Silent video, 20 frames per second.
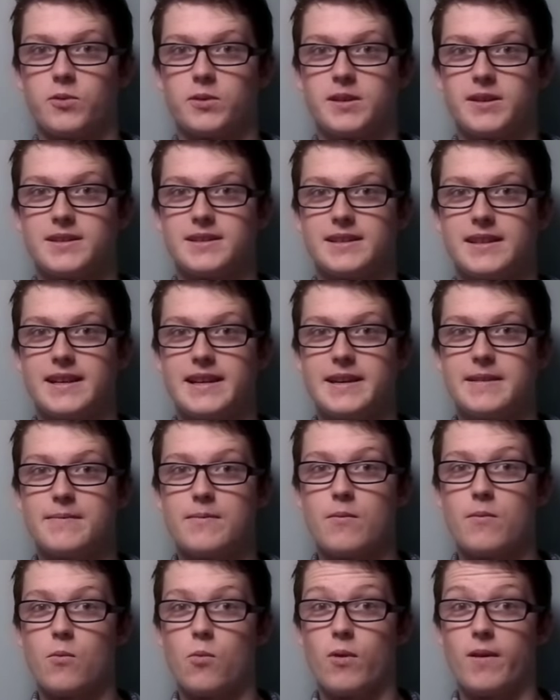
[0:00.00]
with this
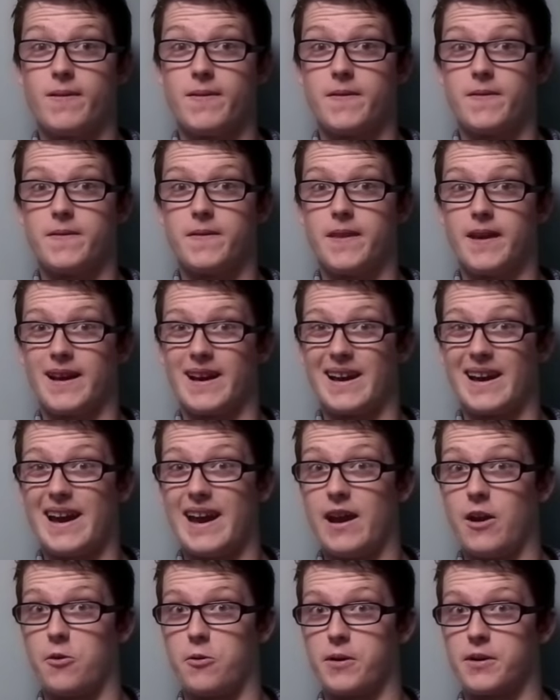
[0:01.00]
team with the
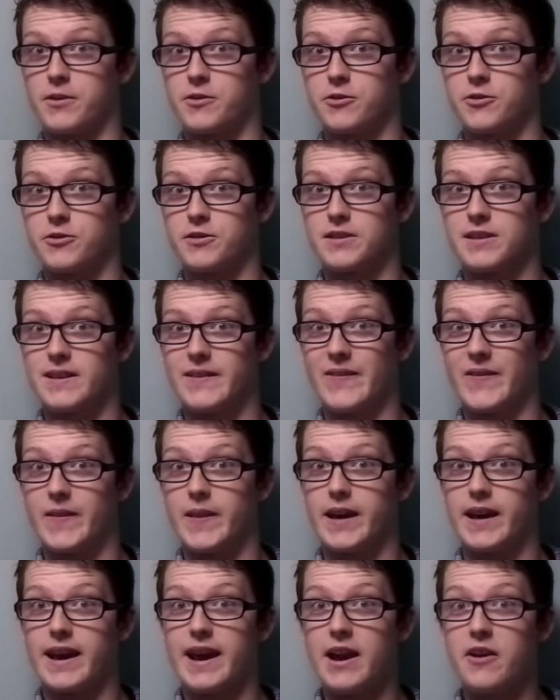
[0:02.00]
characters.
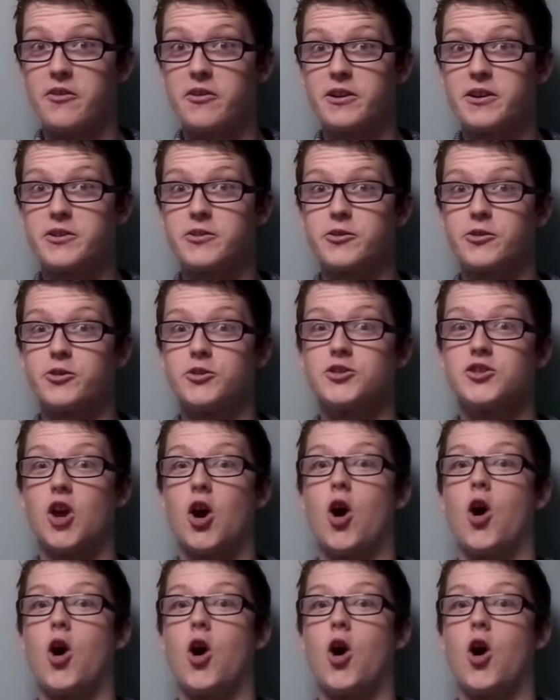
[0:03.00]
The characters